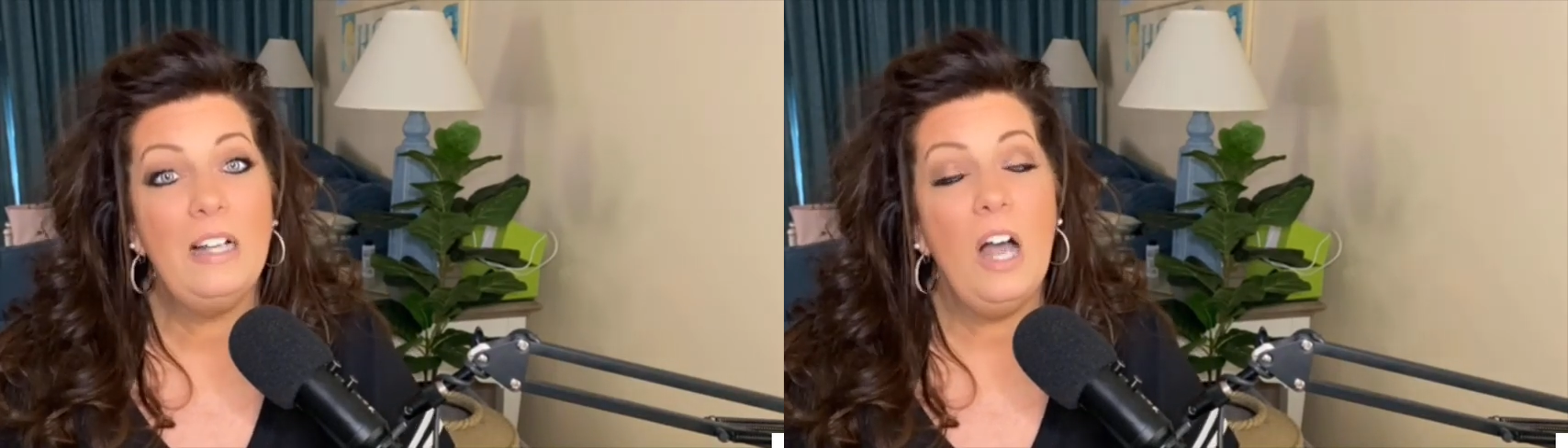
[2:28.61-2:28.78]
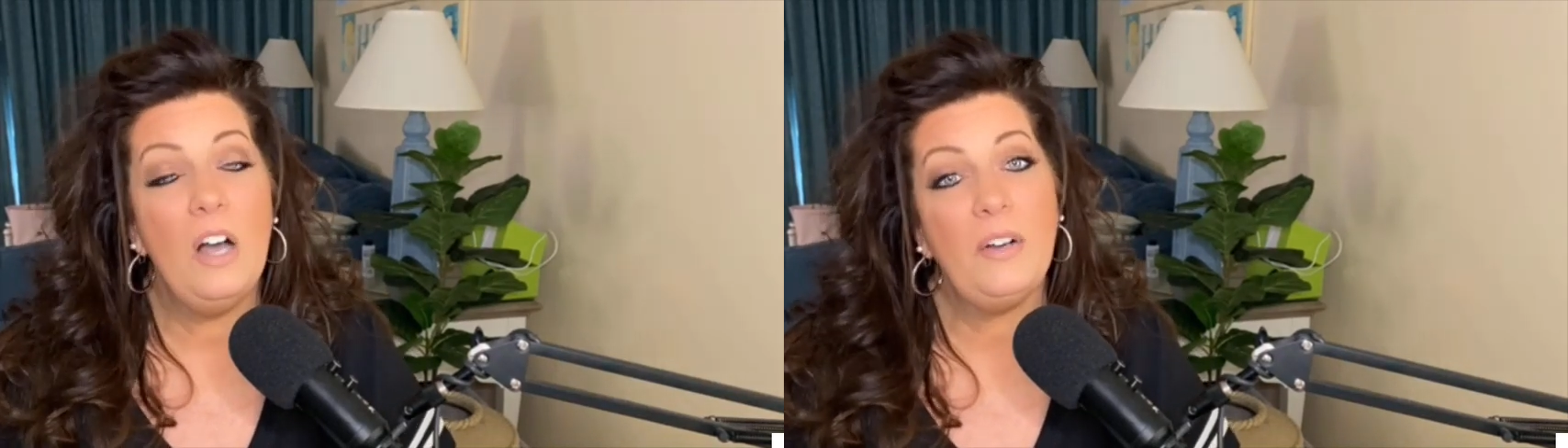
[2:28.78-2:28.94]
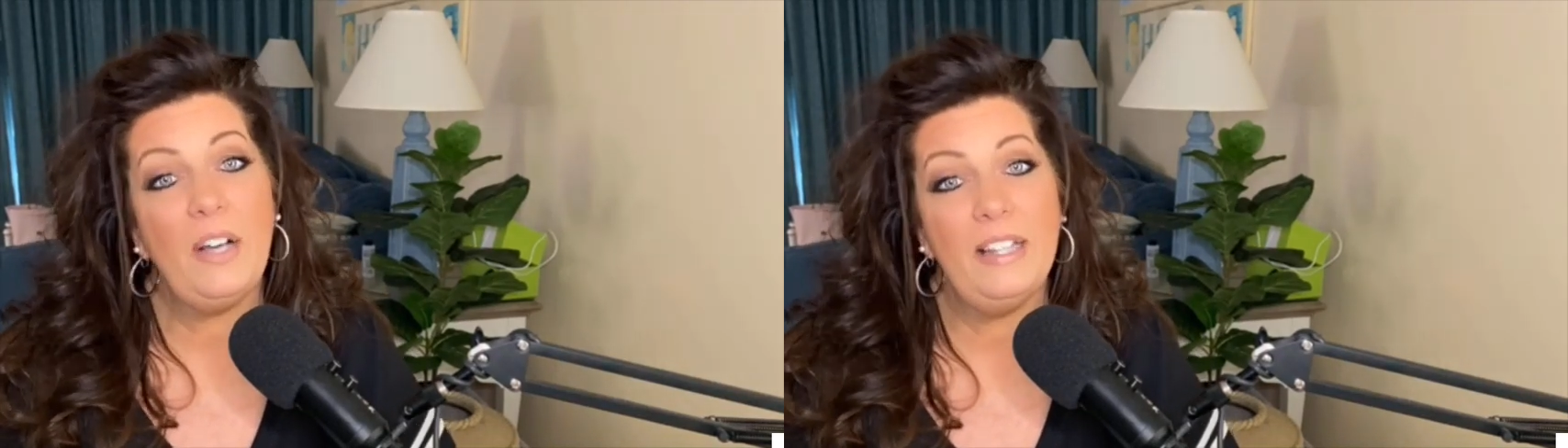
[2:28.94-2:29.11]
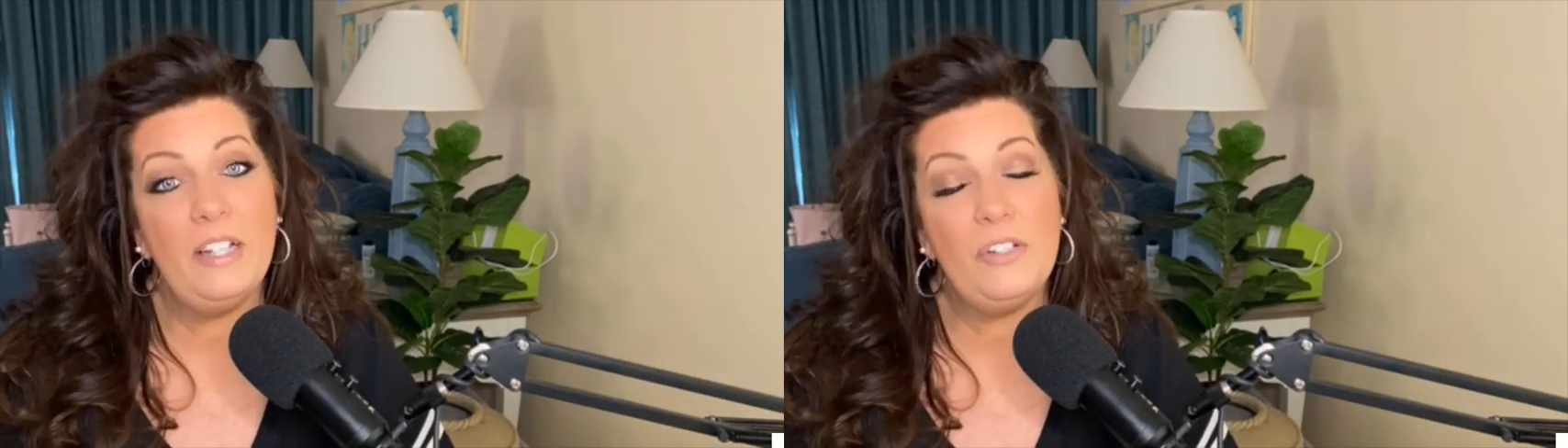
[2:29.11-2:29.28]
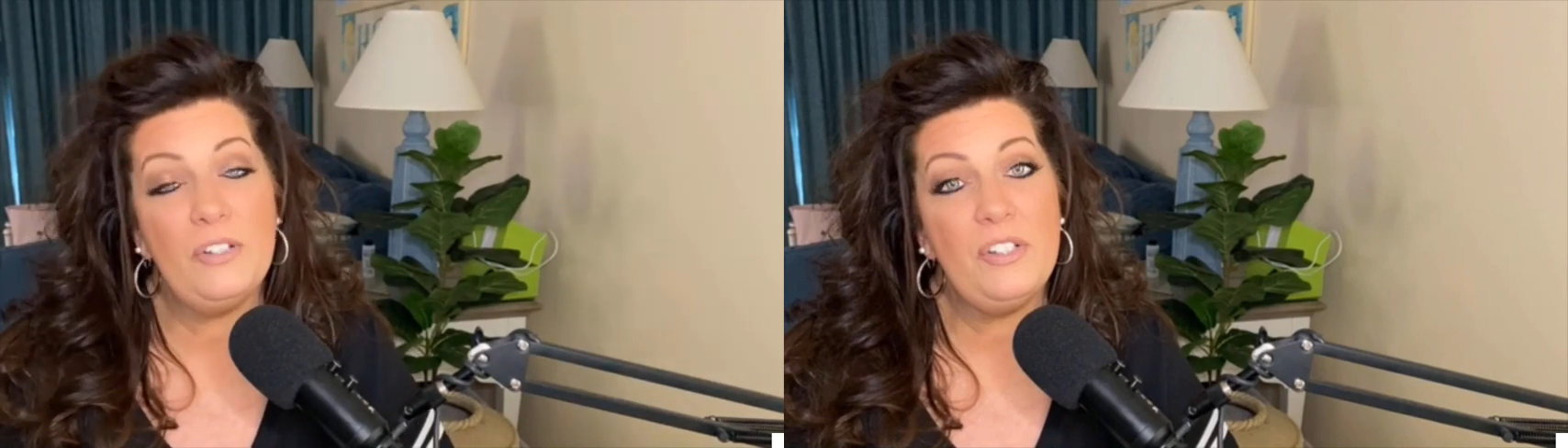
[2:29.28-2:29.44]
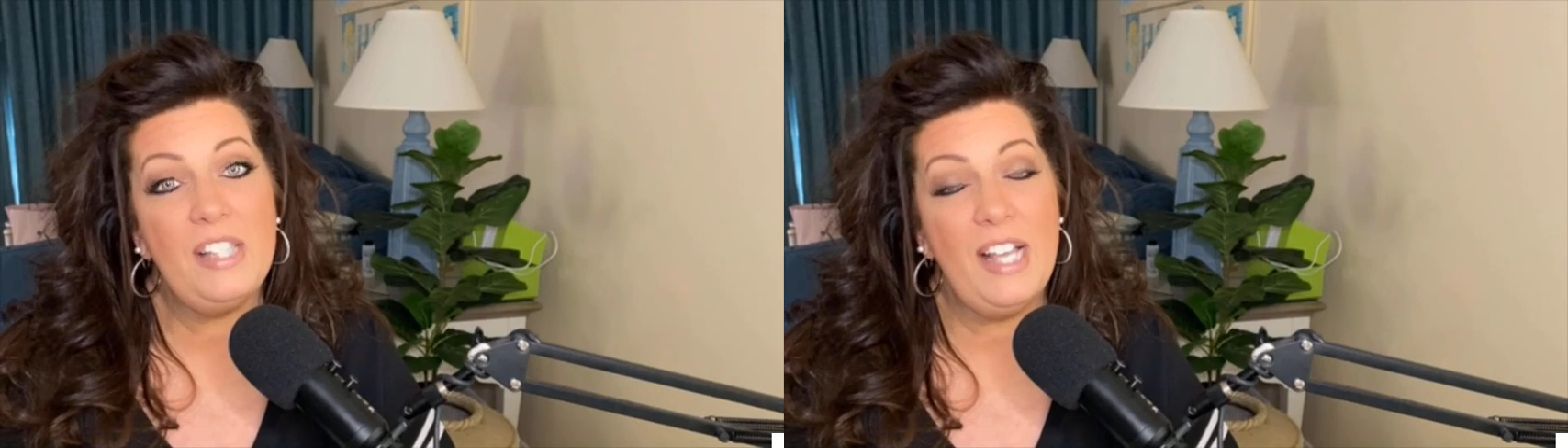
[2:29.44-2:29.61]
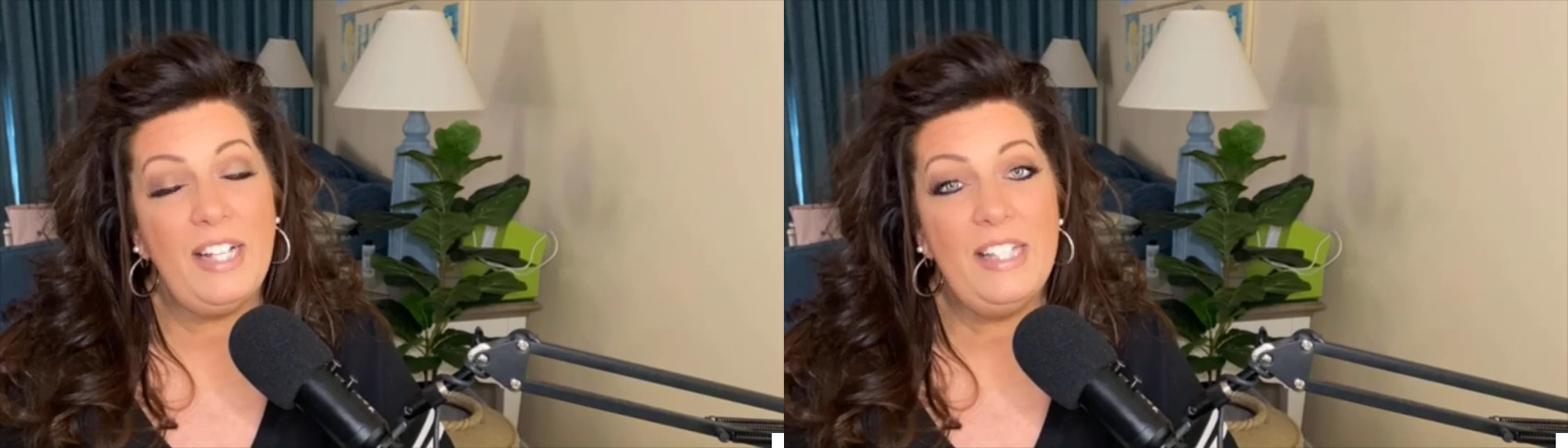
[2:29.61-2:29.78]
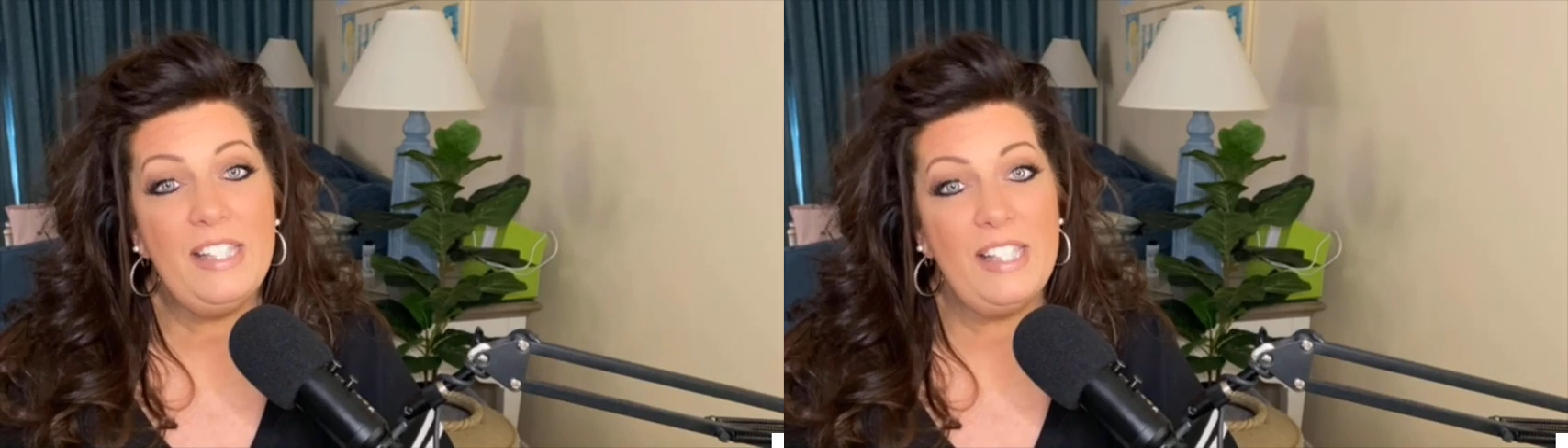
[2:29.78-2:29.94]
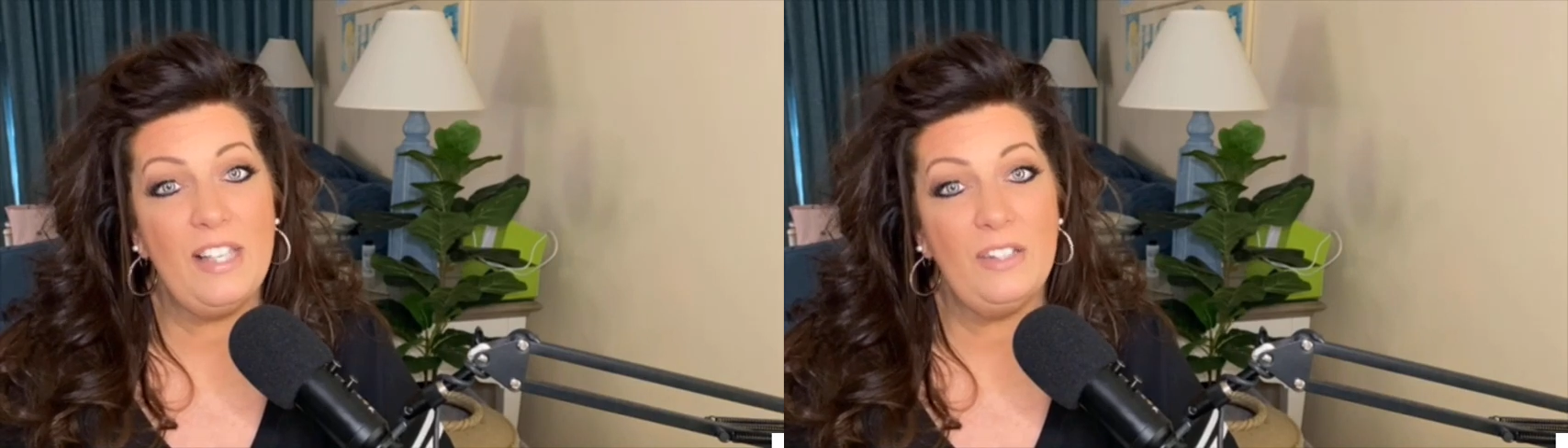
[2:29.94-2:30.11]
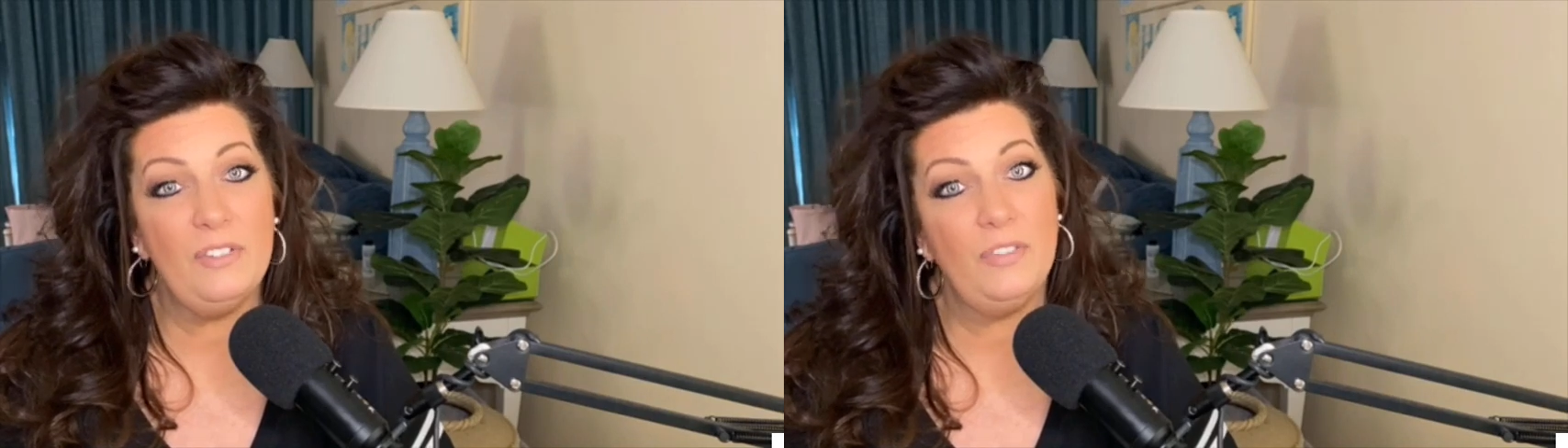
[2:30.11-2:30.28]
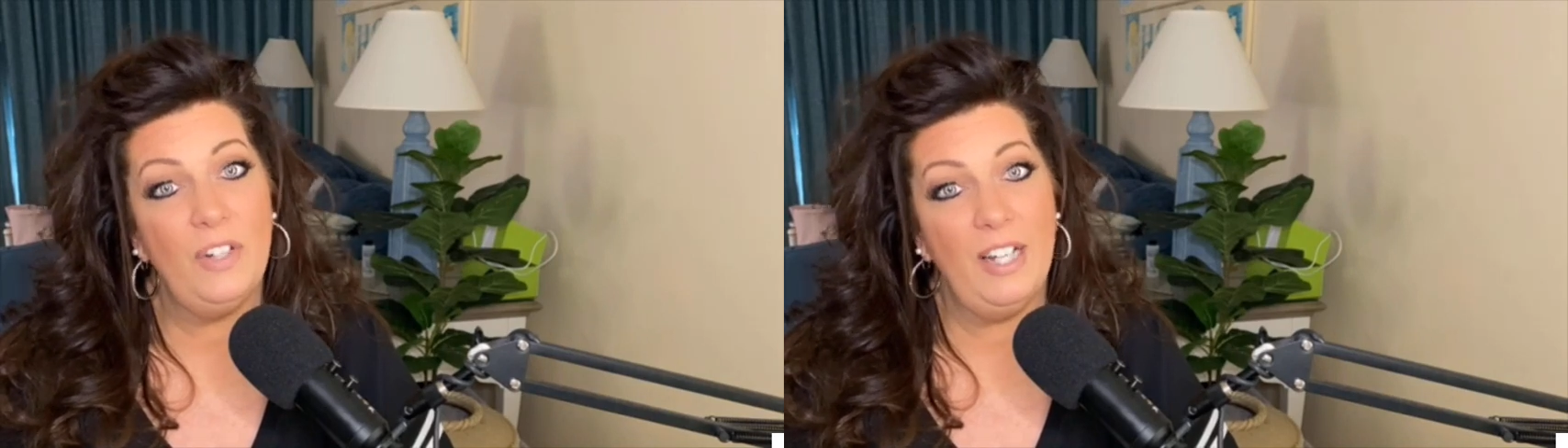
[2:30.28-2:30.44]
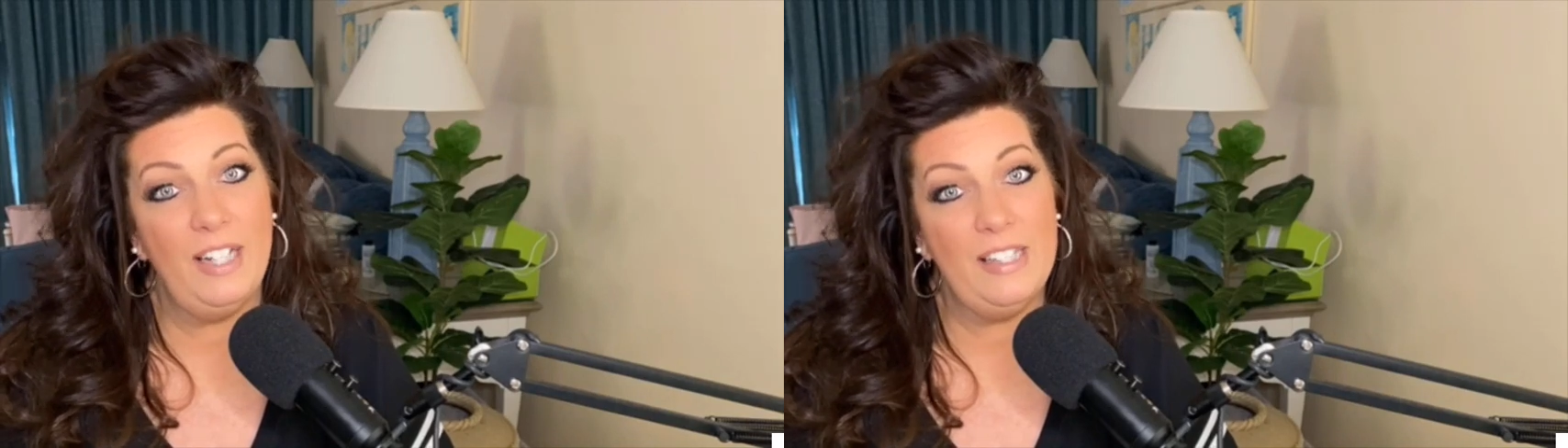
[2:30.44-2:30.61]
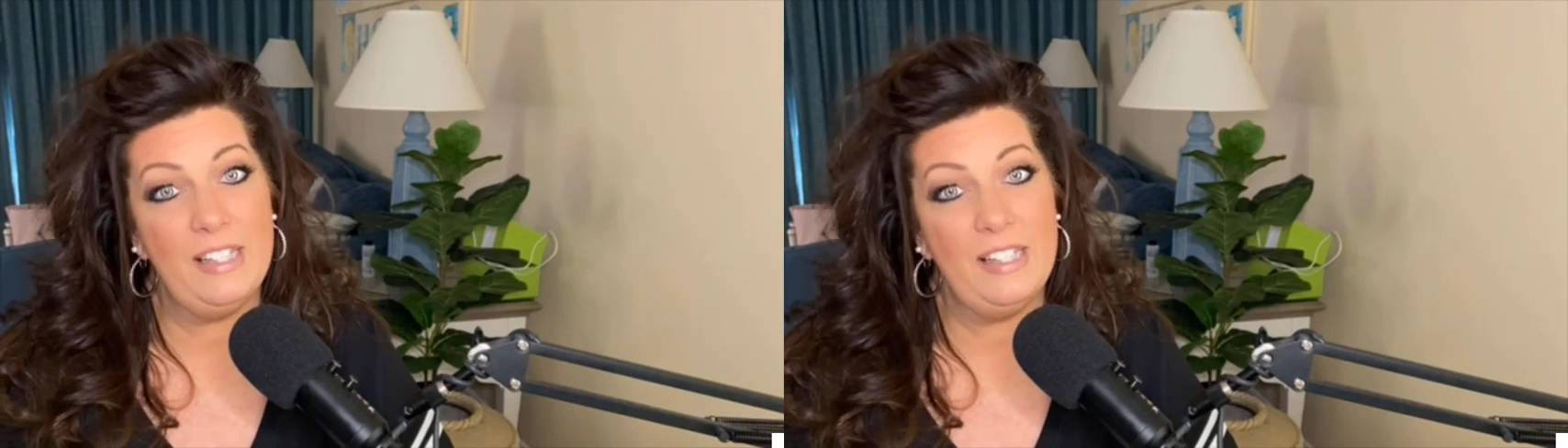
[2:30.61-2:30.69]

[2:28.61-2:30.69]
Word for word: Okay, there's your second Southern phrase